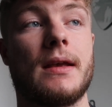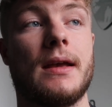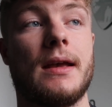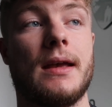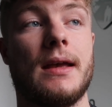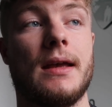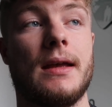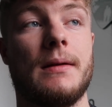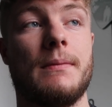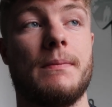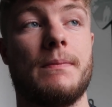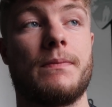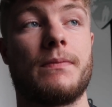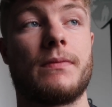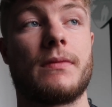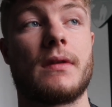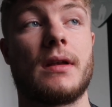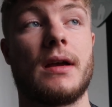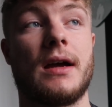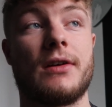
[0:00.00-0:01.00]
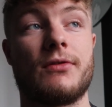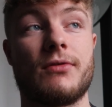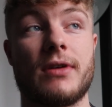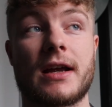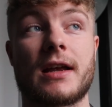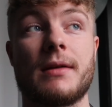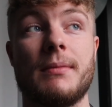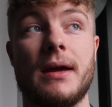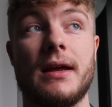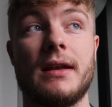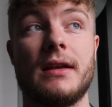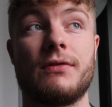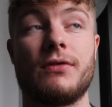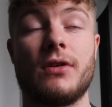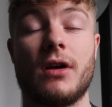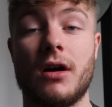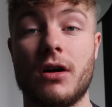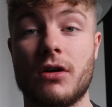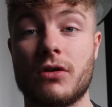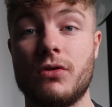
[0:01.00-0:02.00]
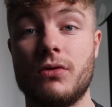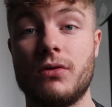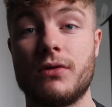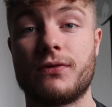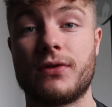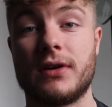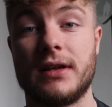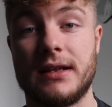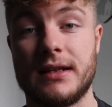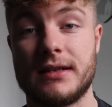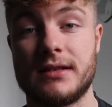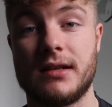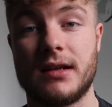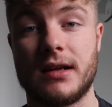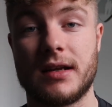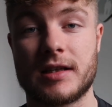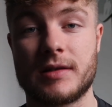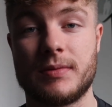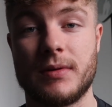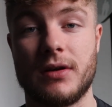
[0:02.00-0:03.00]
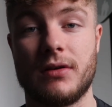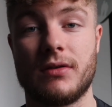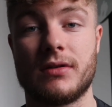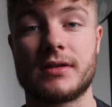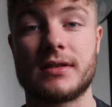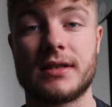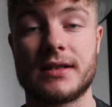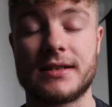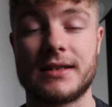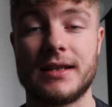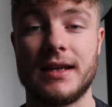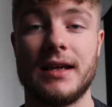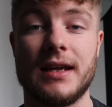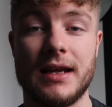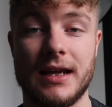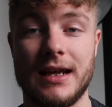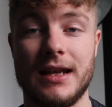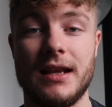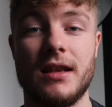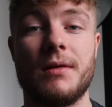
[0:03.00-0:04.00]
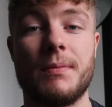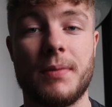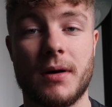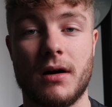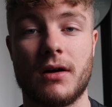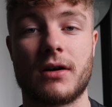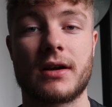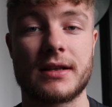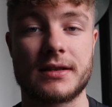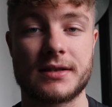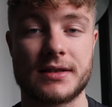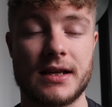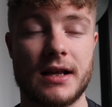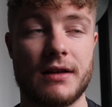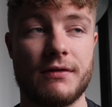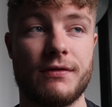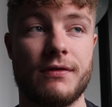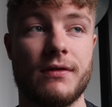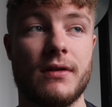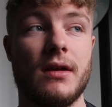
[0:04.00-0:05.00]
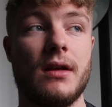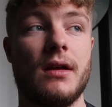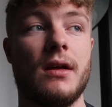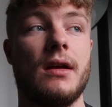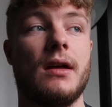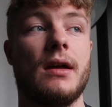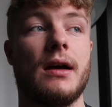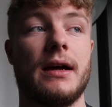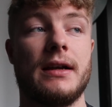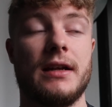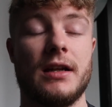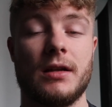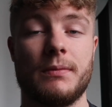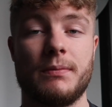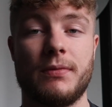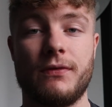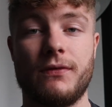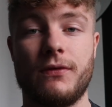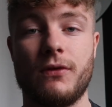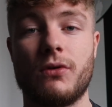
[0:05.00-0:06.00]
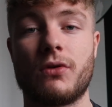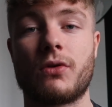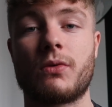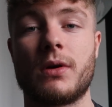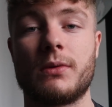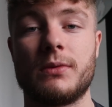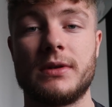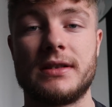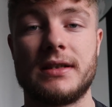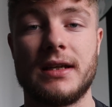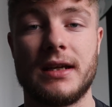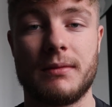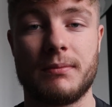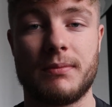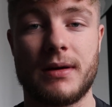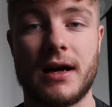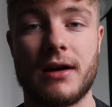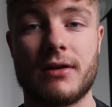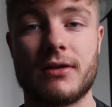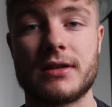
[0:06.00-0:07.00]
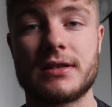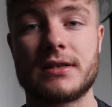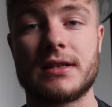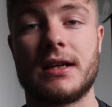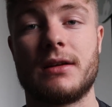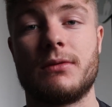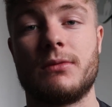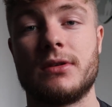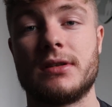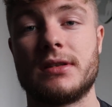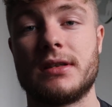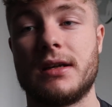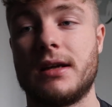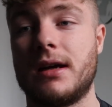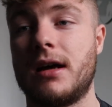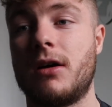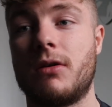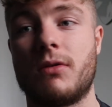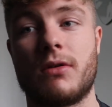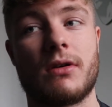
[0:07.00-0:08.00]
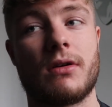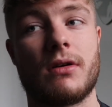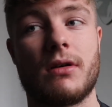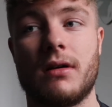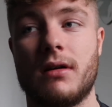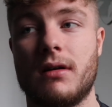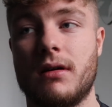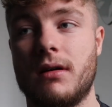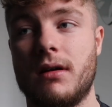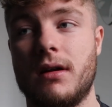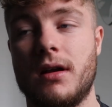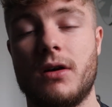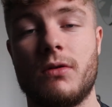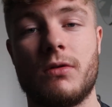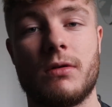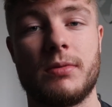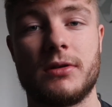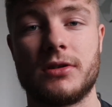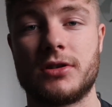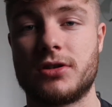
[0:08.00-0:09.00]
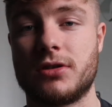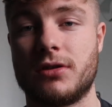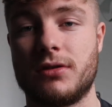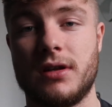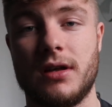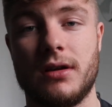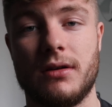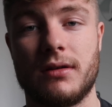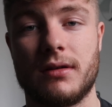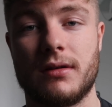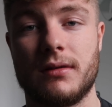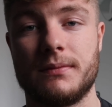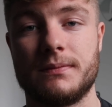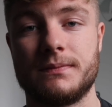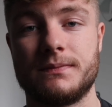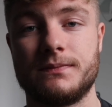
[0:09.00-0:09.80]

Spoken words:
I'd recommend, if you are going for the Disneyland experience, to stay in the park itself. I did it before where we stayed in Paris, and it was an hour bus journey out.